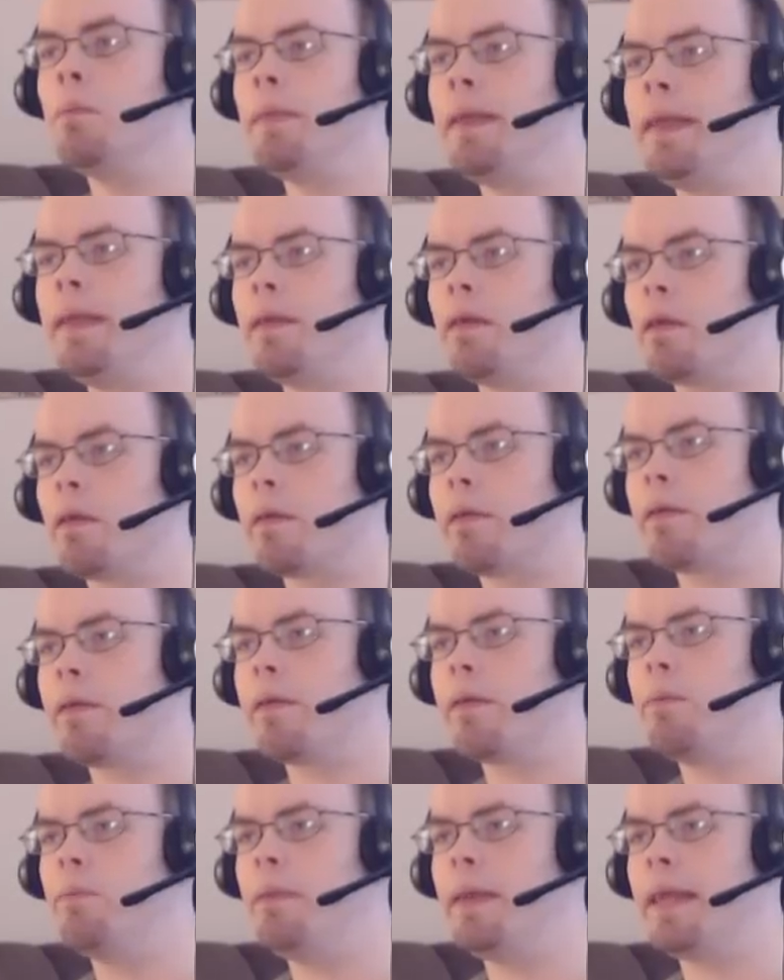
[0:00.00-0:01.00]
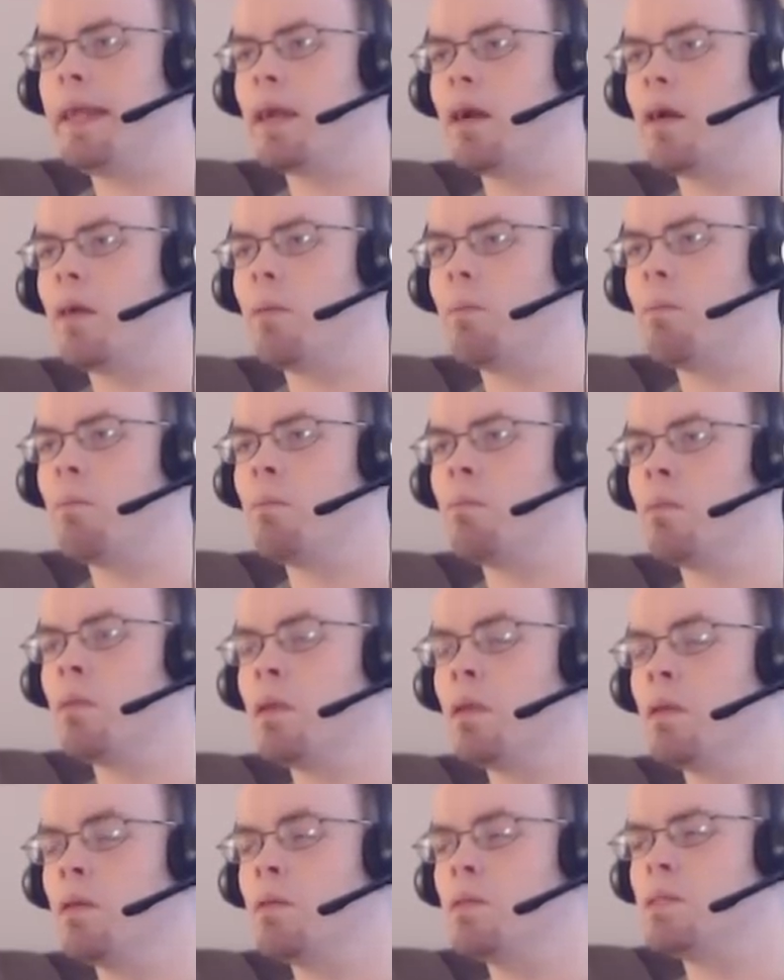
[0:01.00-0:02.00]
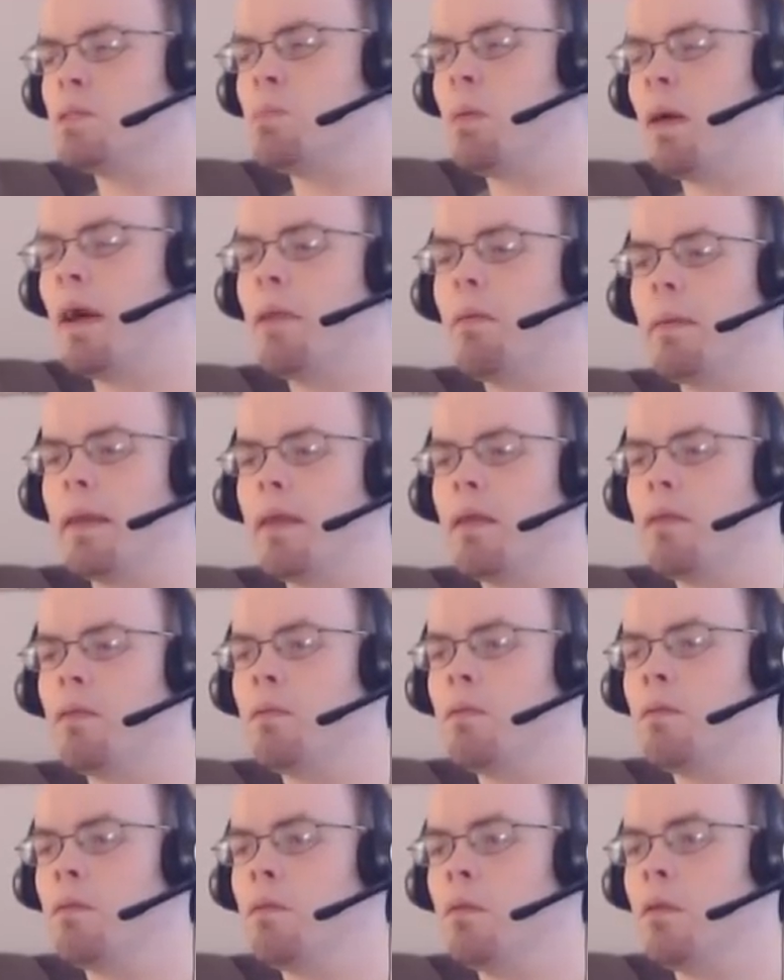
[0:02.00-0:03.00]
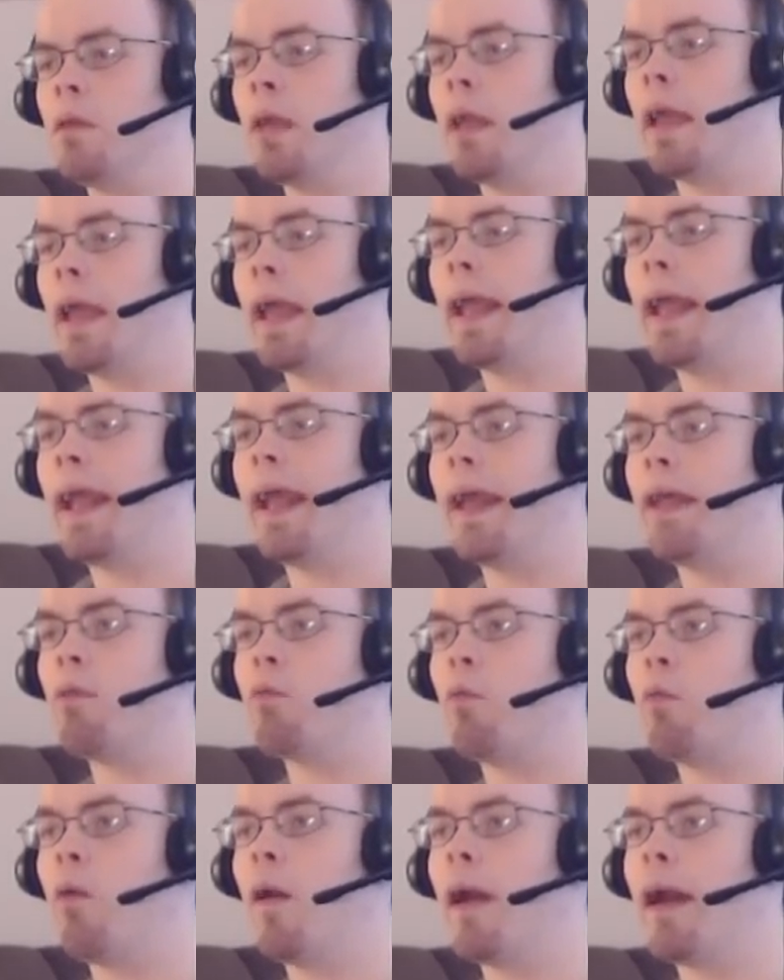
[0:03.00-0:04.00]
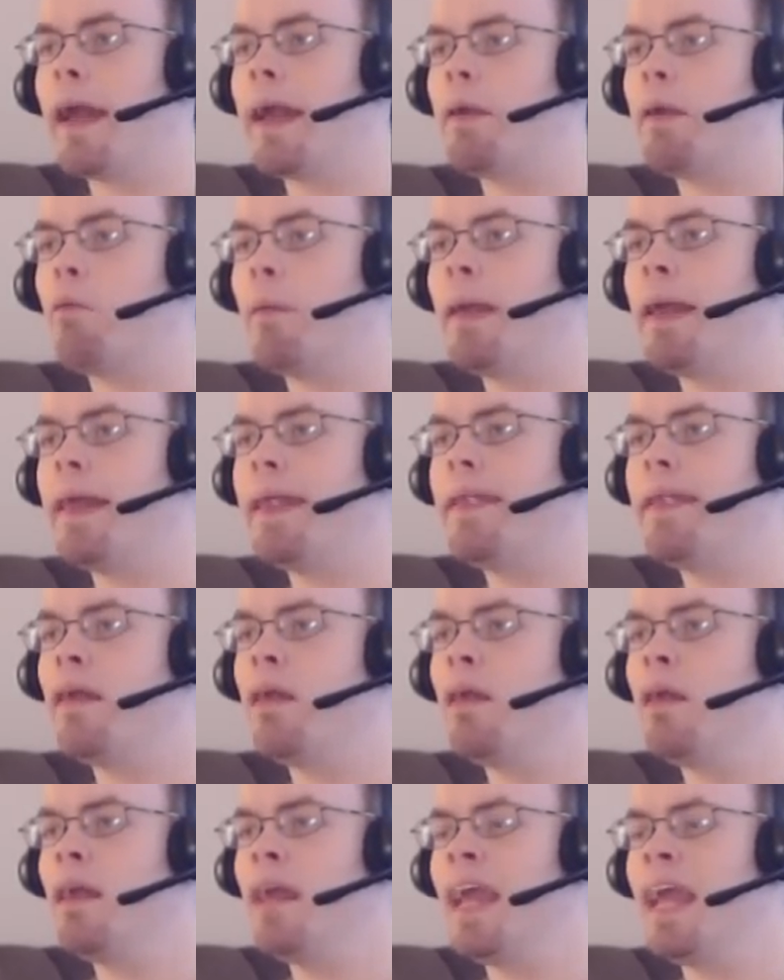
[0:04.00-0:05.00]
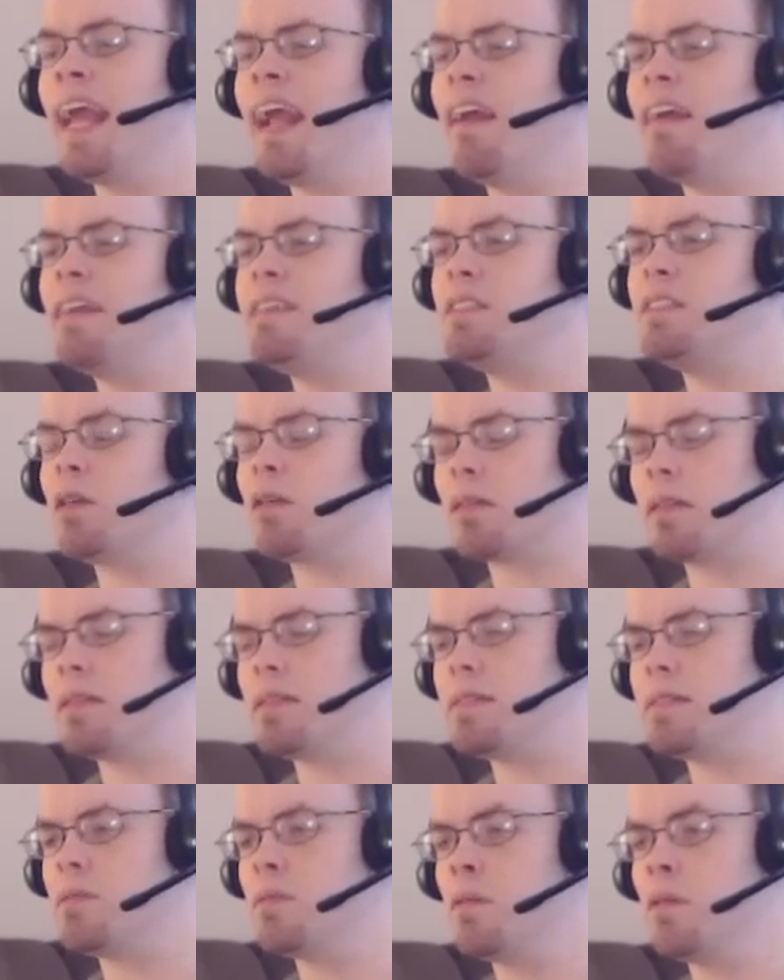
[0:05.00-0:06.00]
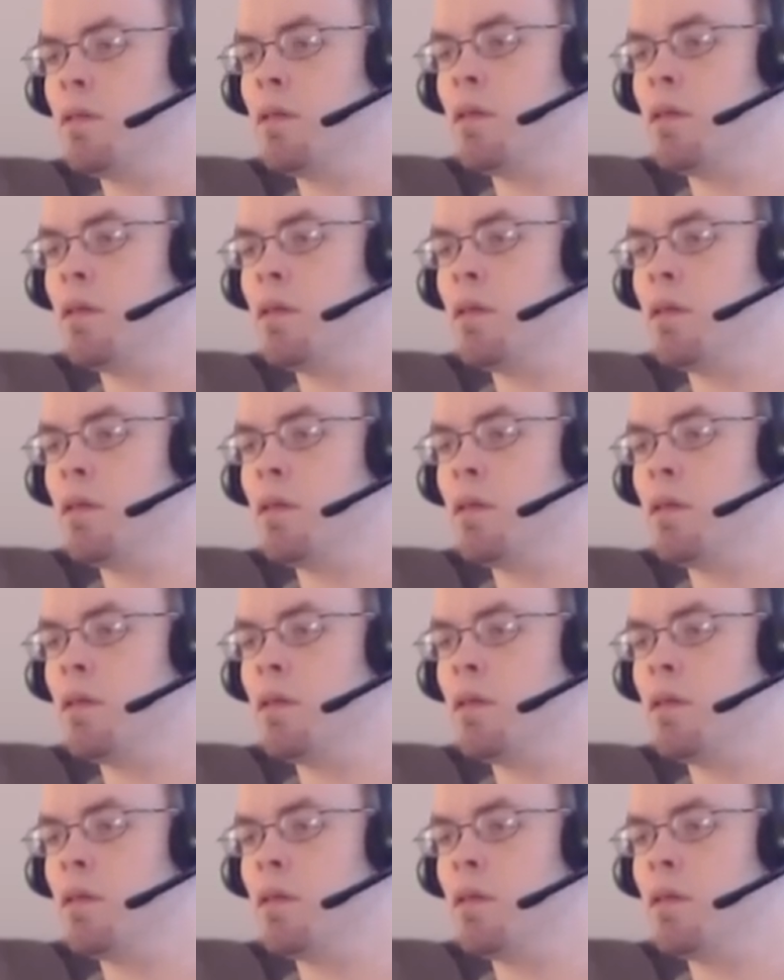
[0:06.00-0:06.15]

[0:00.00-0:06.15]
Peter could become Spider-Man, and why when Harry took the